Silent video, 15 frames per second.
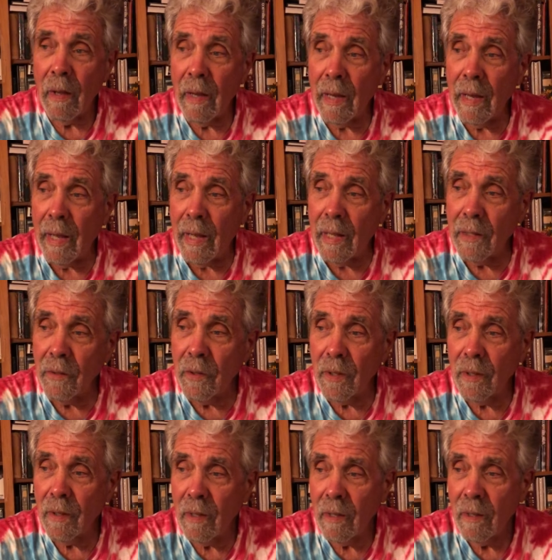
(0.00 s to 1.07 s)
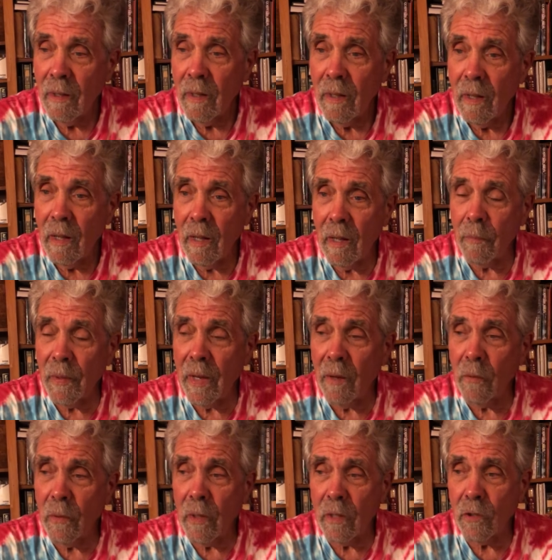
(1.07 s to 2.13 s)
And I'm
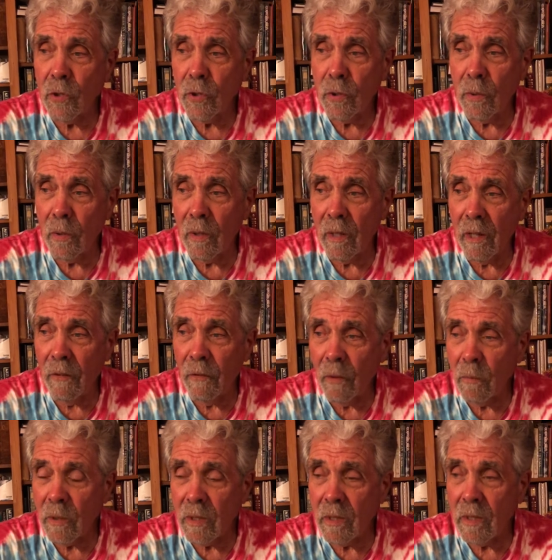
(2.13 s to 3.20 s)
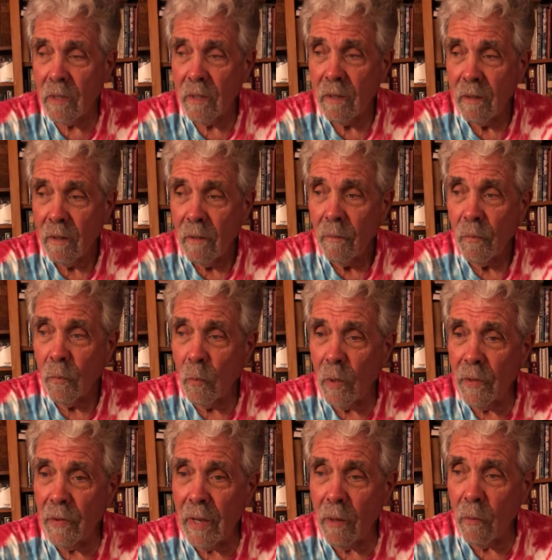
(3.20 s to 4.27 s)
not really sure if it was
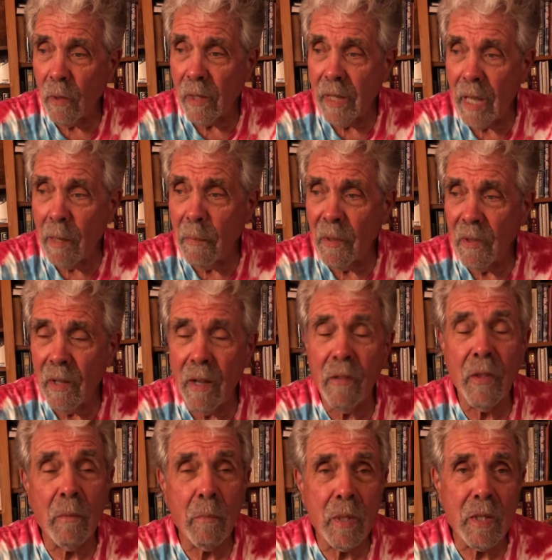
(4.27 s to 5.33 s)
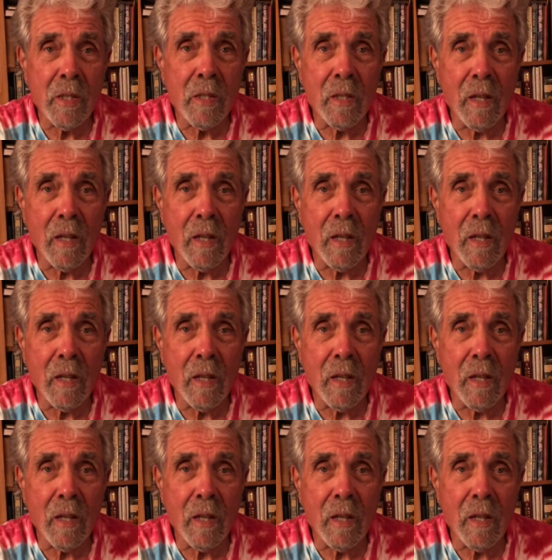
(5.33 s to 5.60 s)
when they were camping there that Mrs.